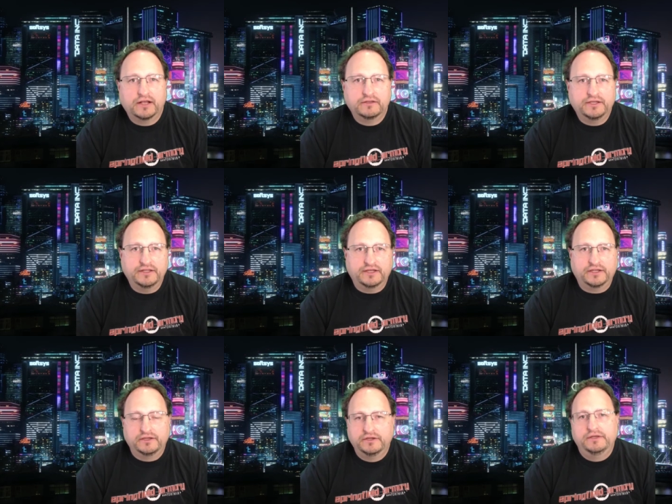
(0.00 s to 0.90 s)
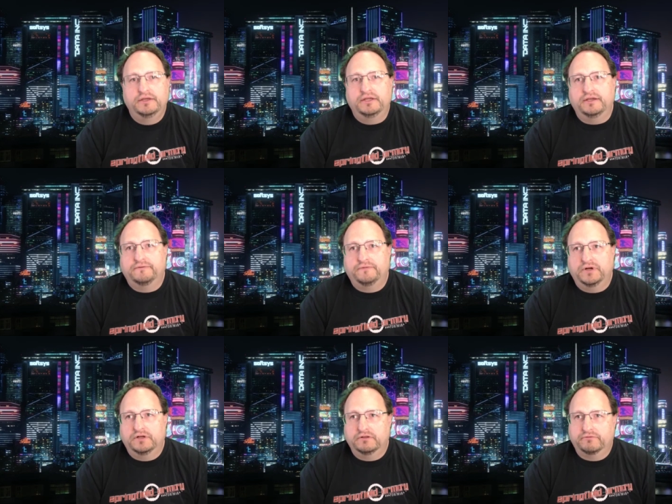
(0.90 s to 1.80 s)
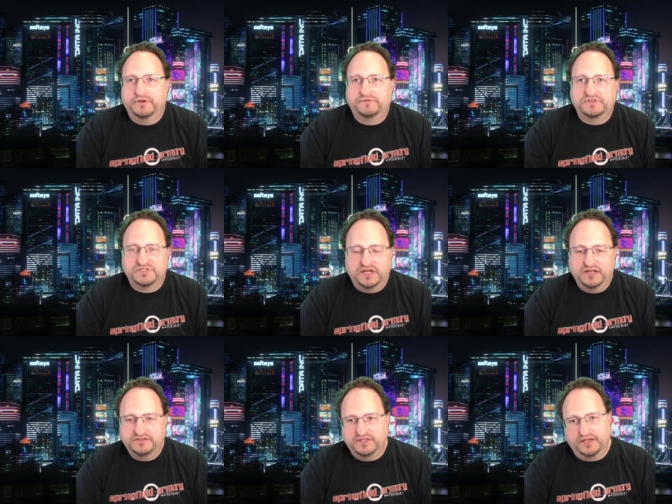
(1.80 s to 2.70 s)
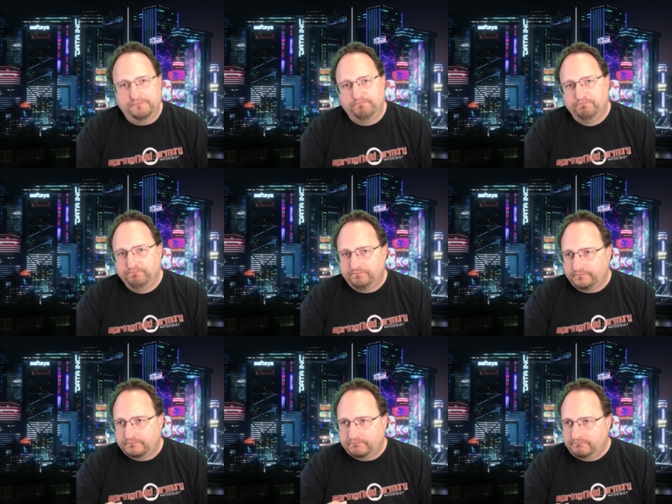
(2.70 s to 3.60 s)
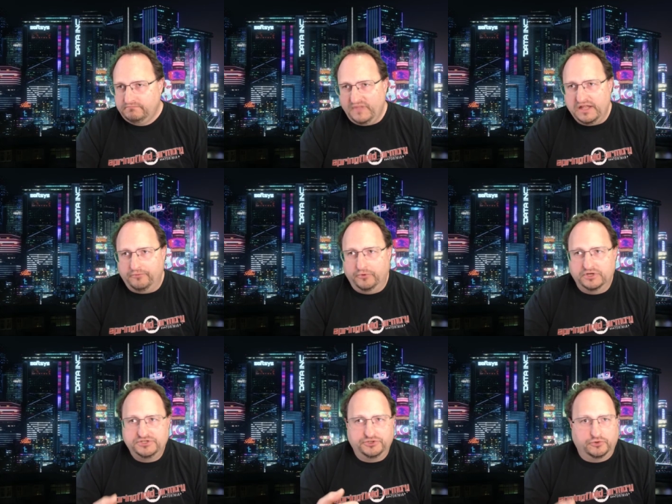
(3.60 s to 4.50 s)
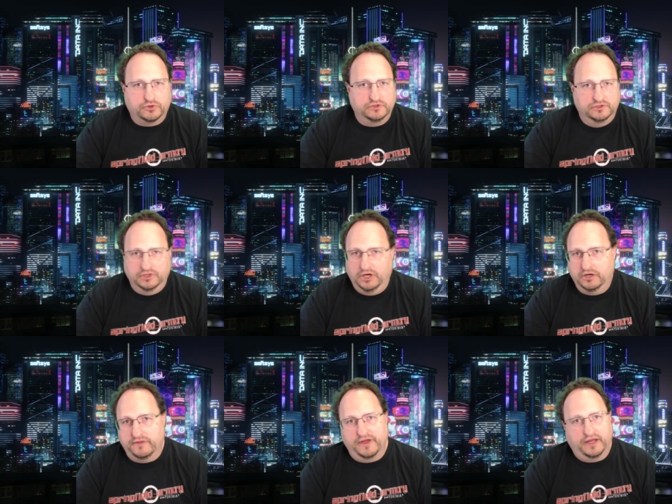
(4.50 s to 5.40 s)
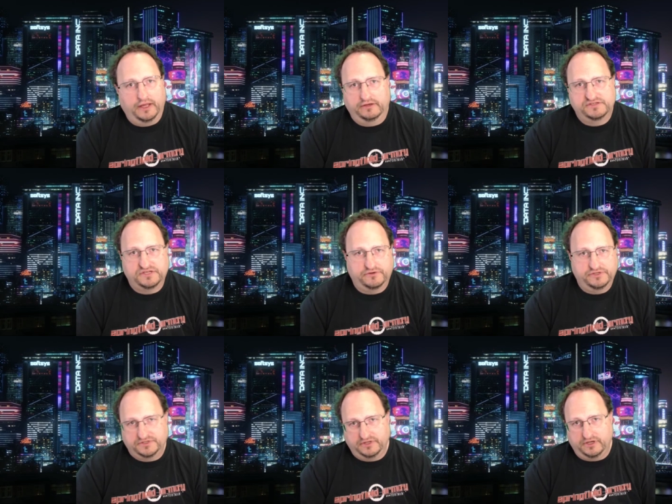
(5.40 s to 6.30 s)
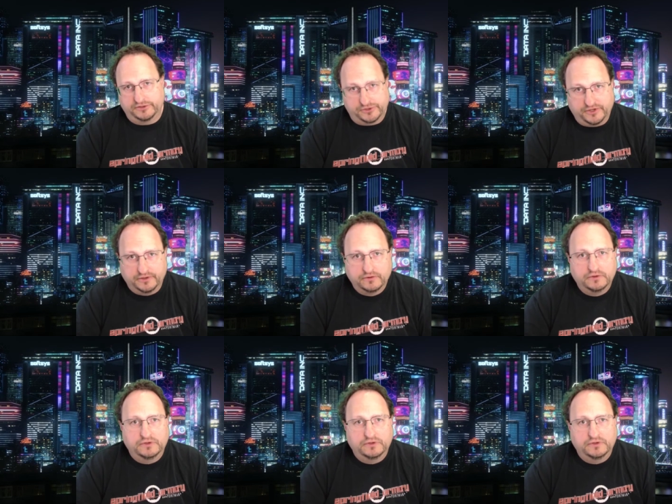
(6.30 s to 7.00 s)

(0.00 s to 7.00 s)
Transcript: exactly like if uh, the ref decides that it was your lung that got seriously injured.